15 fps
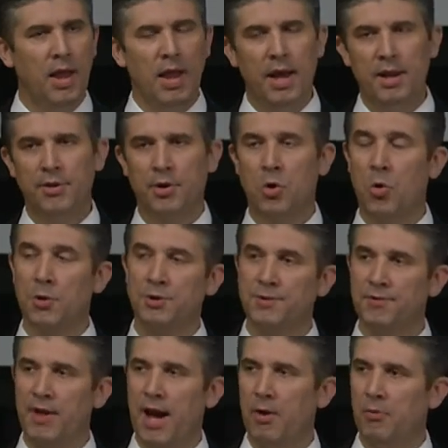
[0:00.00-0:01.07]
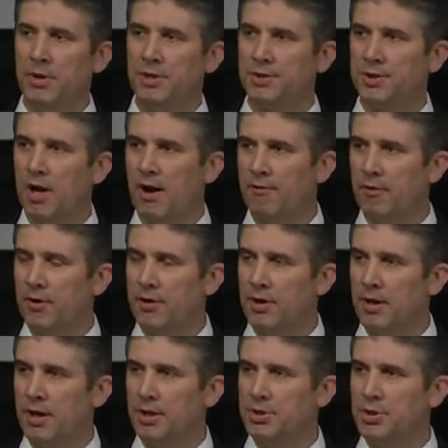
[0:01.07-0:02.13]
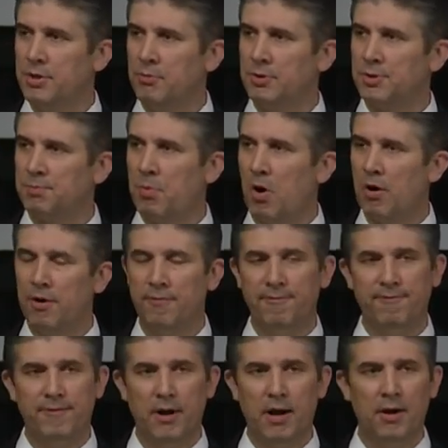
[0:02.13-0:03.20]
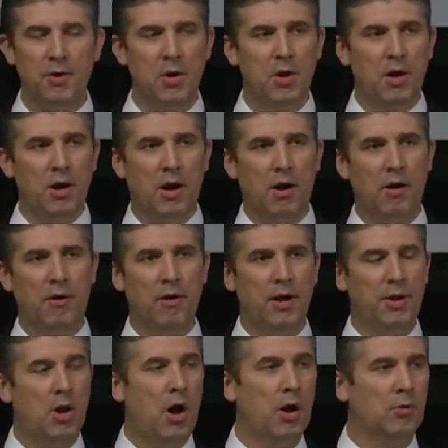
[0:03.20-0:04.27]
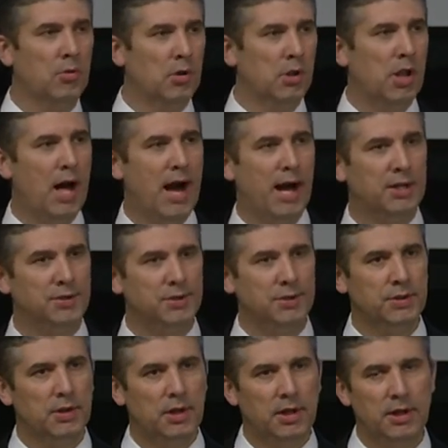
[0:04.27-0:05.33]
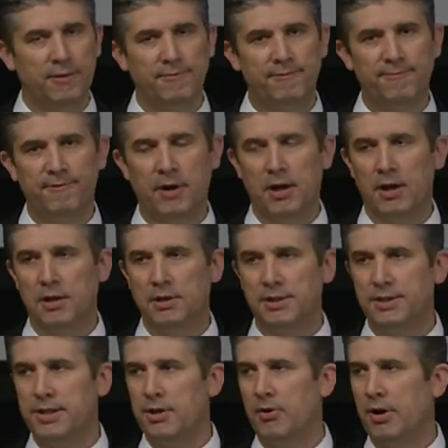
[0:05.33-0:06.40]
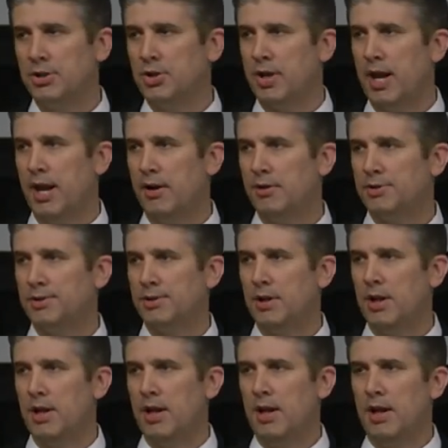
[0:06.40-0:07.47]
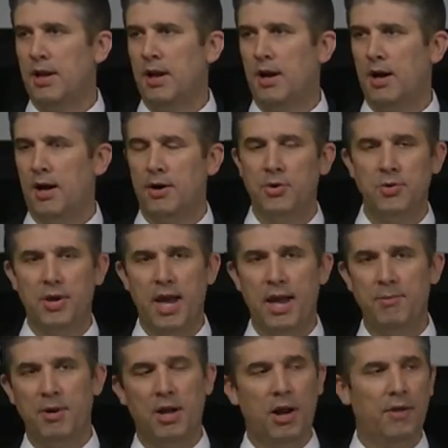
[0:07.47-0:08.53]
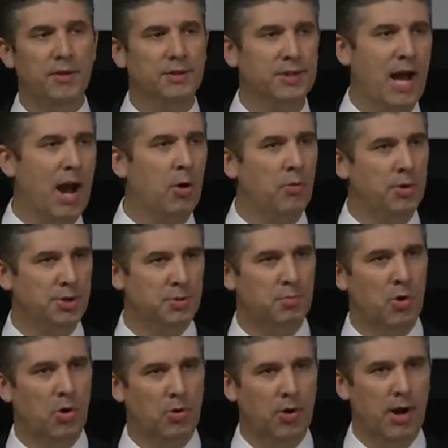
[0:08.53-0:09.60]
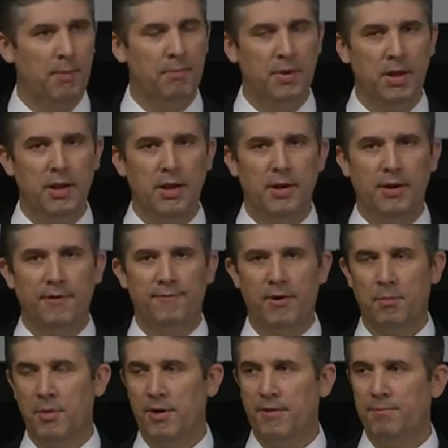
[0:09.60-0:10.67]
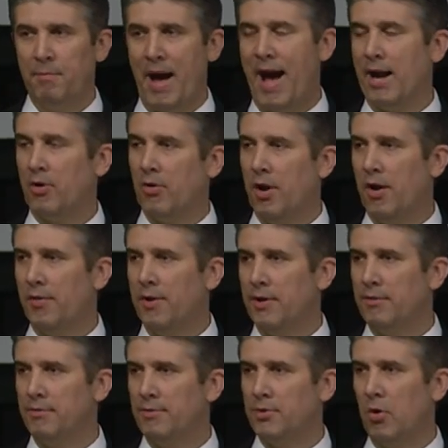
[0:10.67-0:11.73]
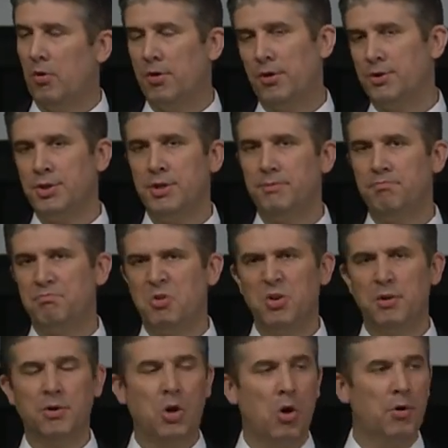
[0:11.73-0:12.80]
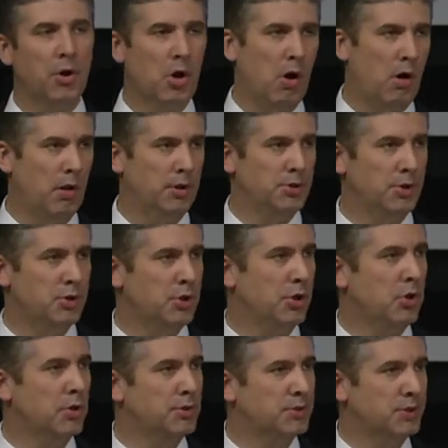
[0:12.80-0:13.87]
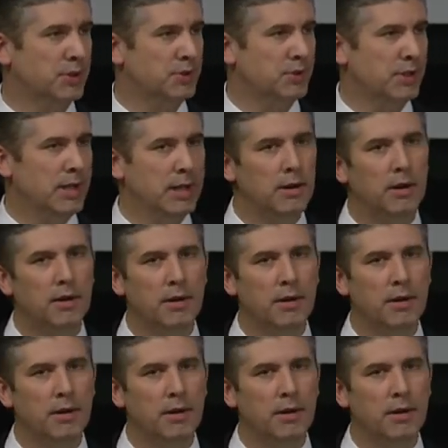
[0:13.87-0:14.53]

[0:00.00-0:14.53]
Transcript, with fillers: And in the course of that, we discovered uh, she was part of uh, our inaugural class of uh, Latino educators uh, who came in on this outreach program from a background that told her she couldn't go to college and she couldn't succeed.